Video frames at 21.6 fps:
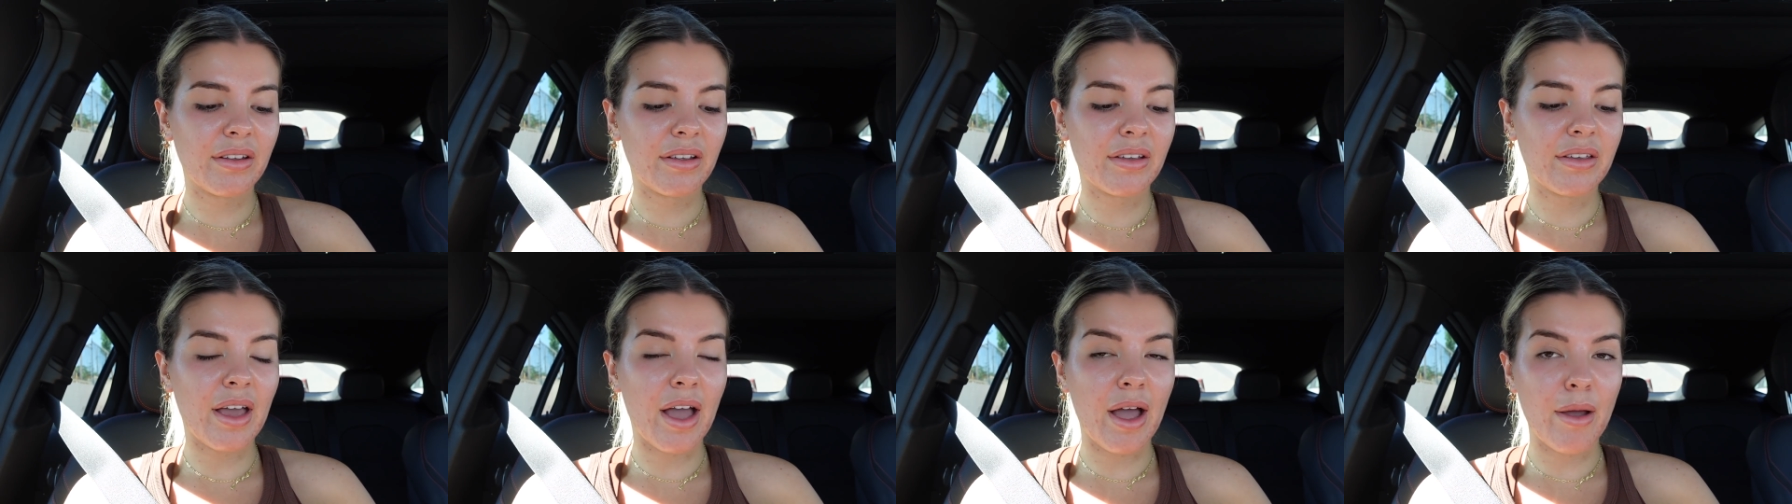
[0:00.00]

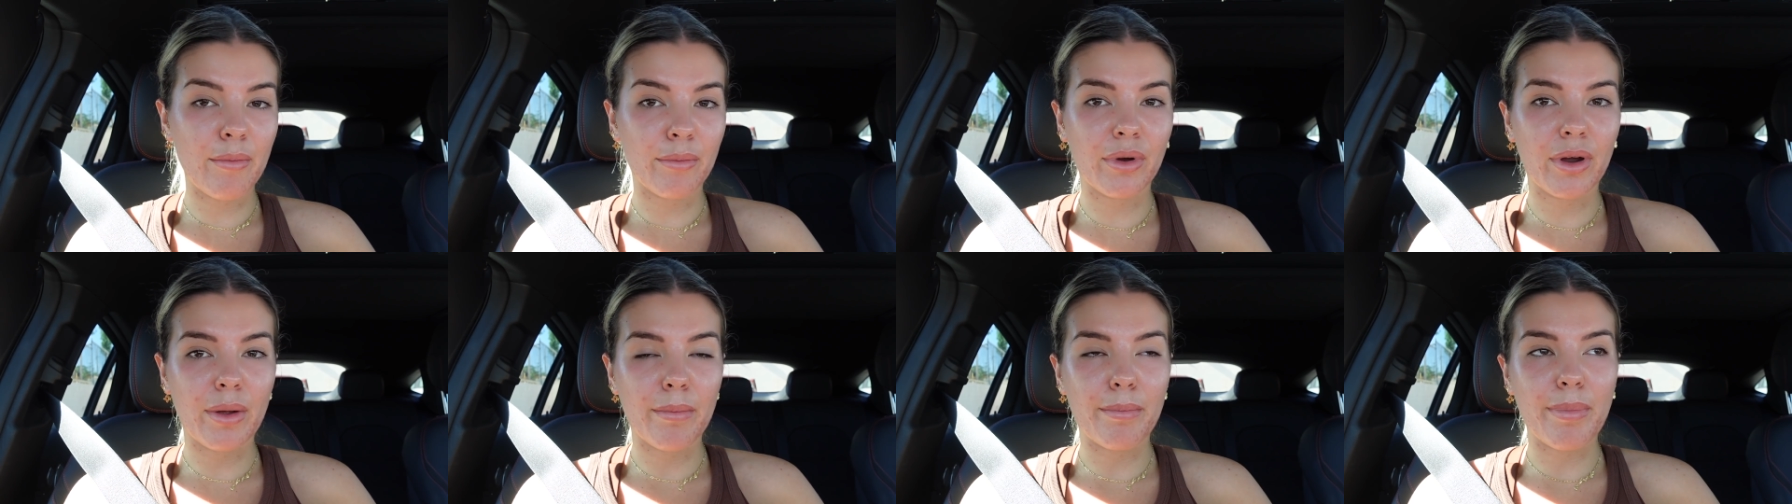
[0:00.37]

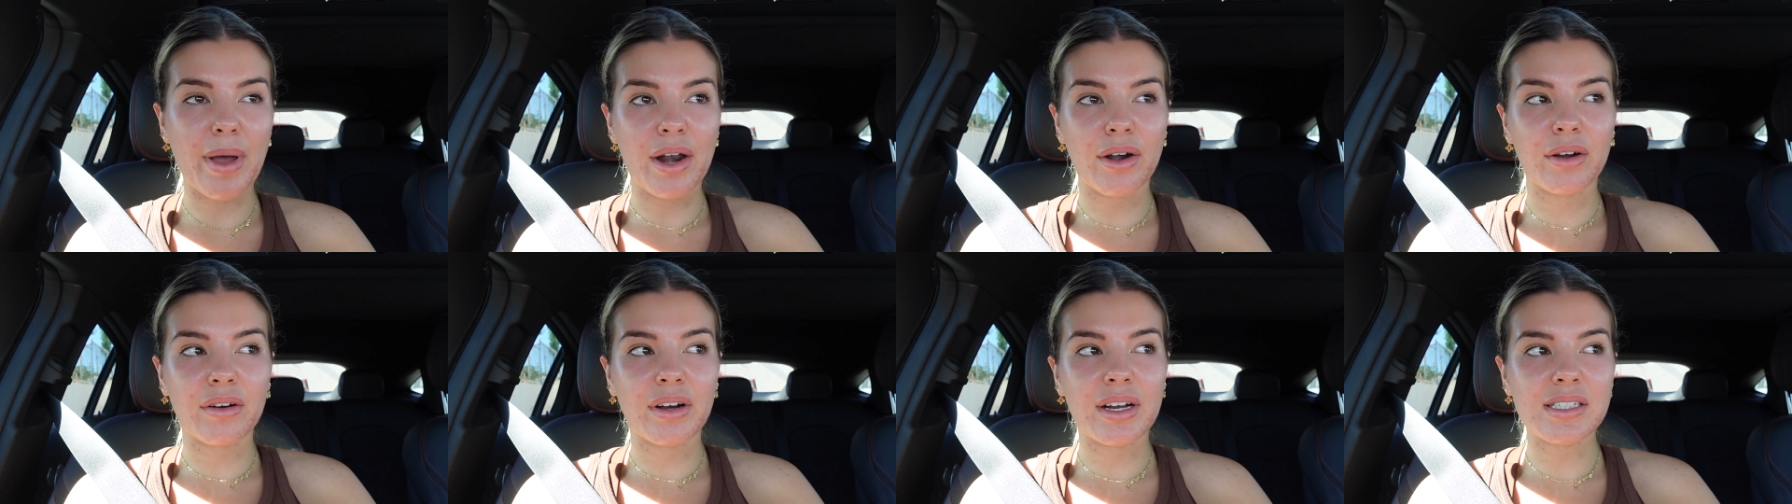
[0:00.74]
camera
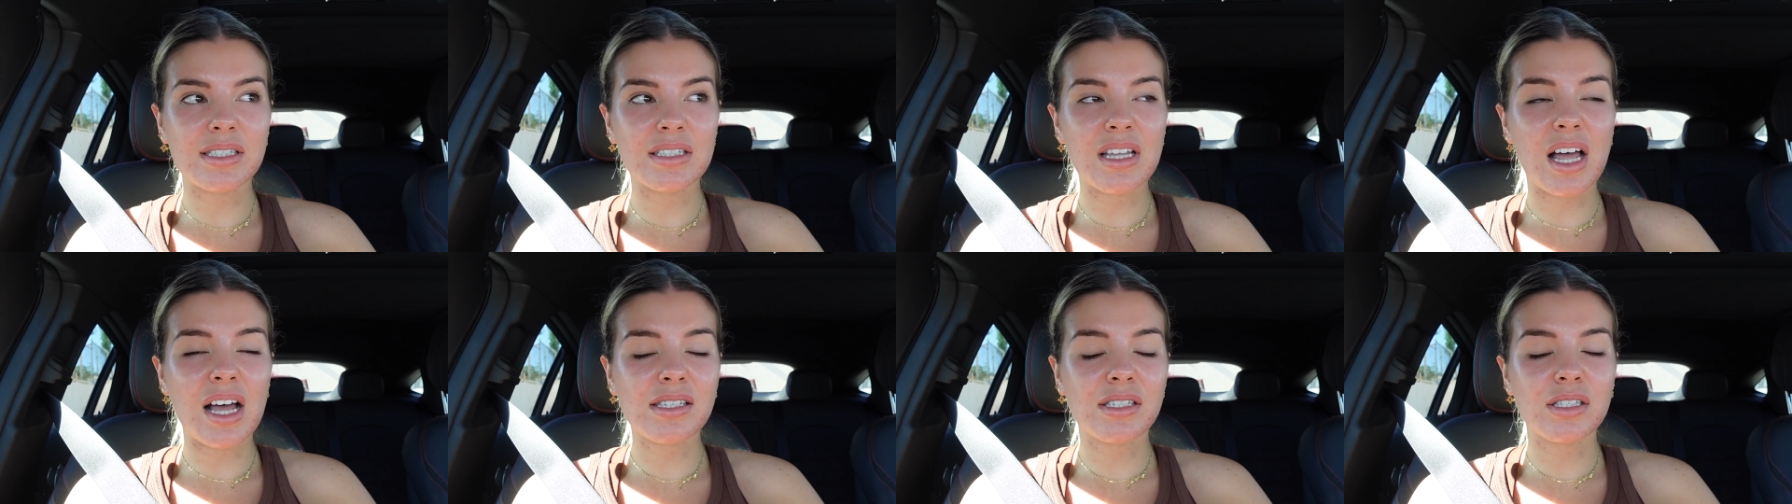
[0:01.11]
batteries
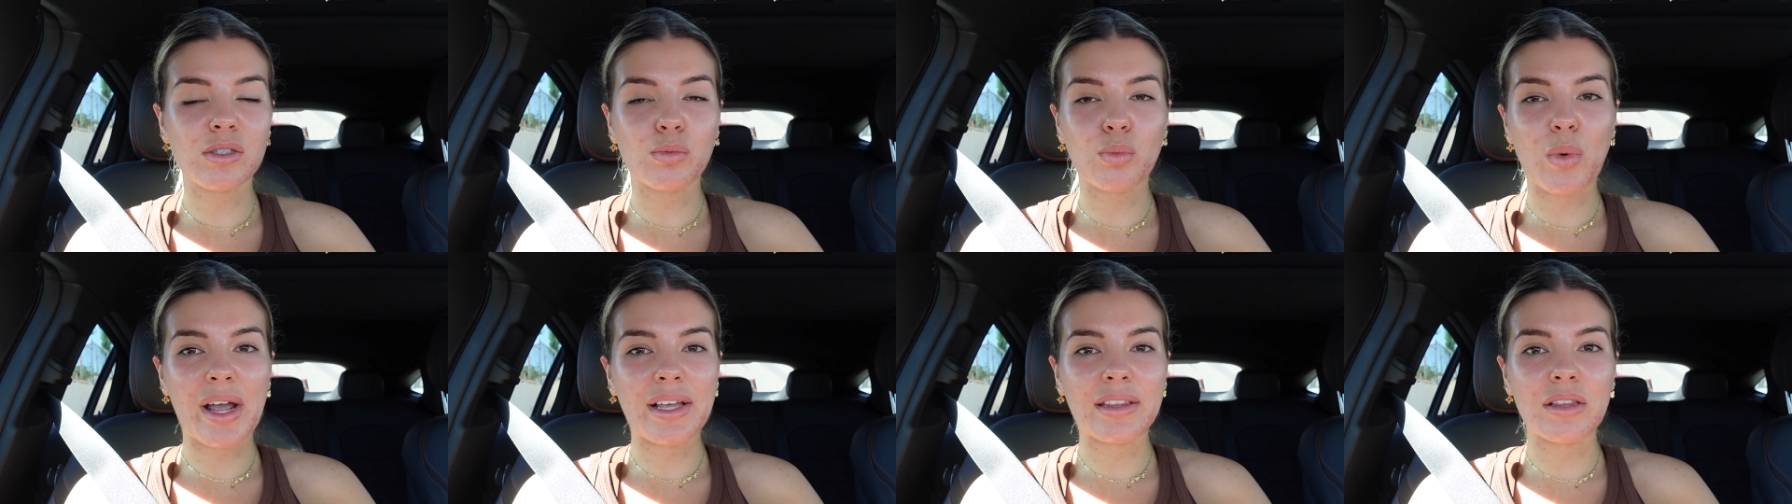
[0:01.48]

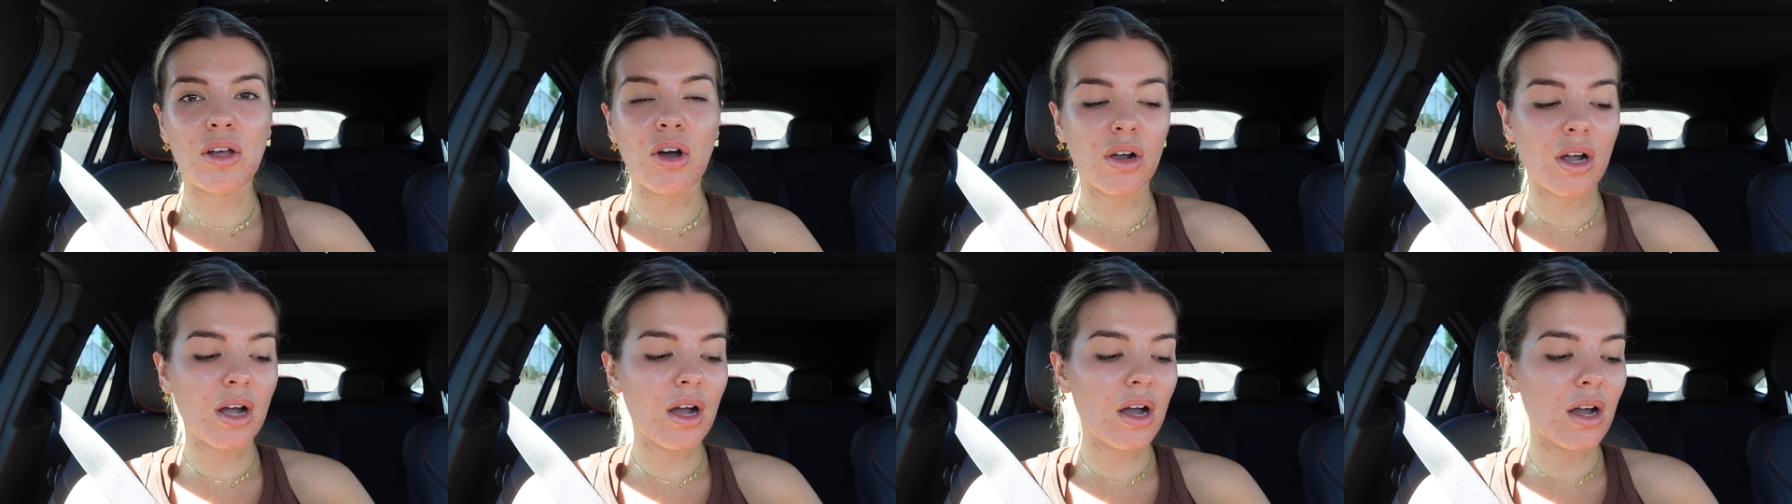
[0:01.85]
lasted way
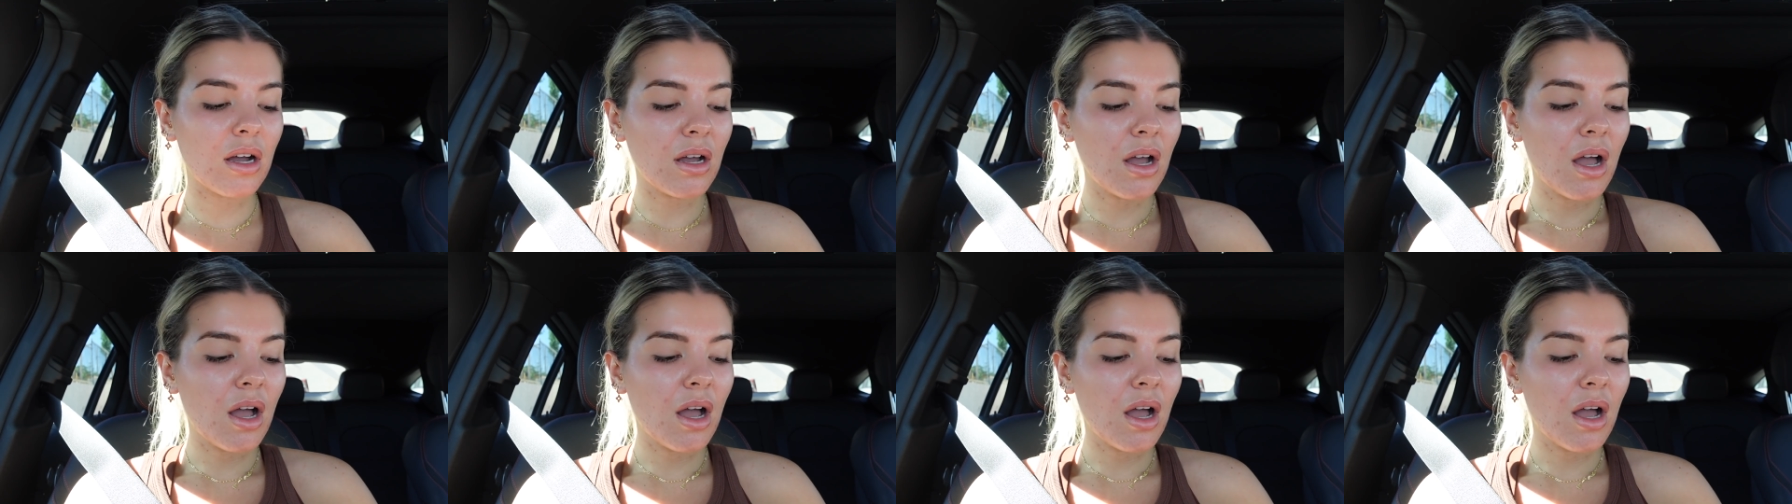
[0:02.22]
longer.